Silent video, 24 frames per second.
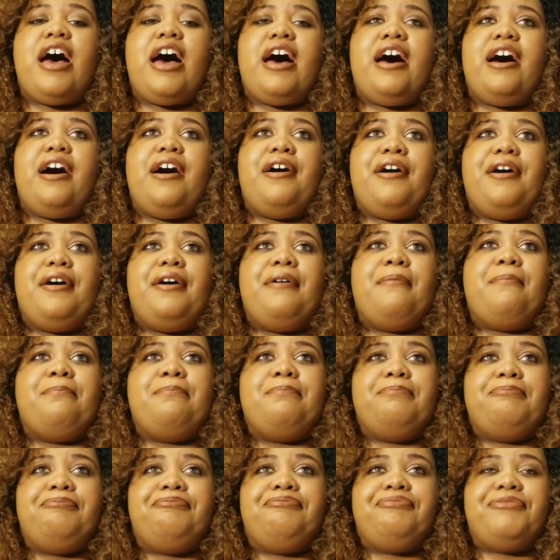
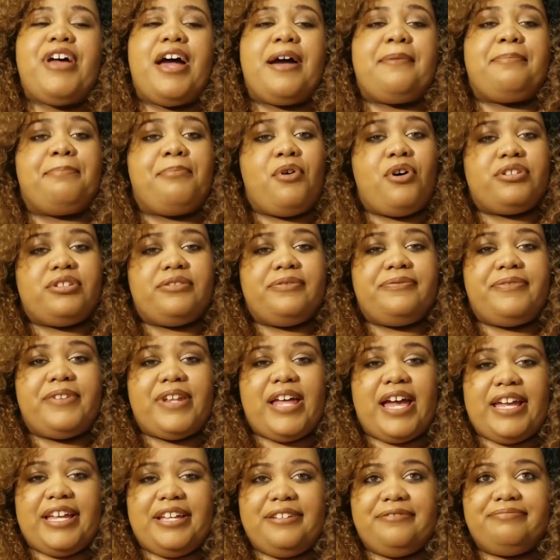I bought the
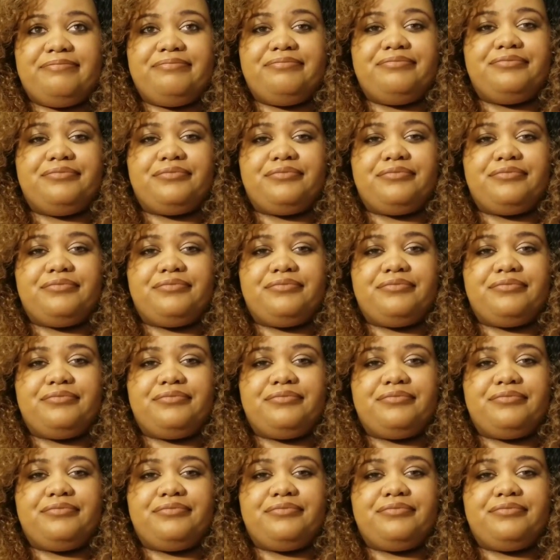flight.